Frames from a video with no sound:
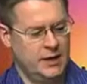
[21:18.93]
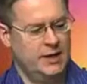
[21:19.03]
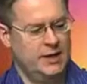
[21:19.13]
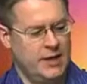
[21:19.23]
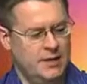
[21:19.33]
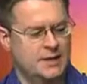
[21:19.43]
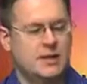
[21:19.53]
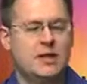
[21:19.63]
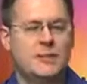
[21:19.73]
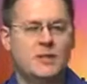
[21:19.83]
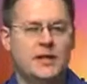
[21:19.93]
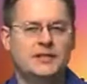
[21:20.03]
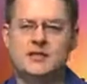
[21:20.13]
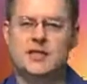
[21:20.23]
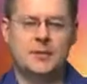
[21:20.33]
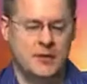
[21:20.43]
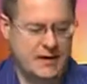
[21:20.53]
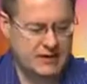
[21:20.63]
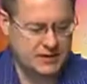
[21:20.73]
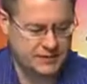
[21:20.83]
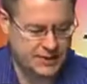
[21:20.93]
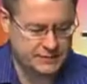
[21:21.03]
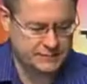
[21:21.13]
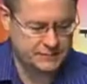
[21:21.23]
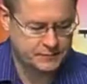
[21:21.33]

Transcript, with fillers: anything. Yeah. And so let me read just a couple of passages here.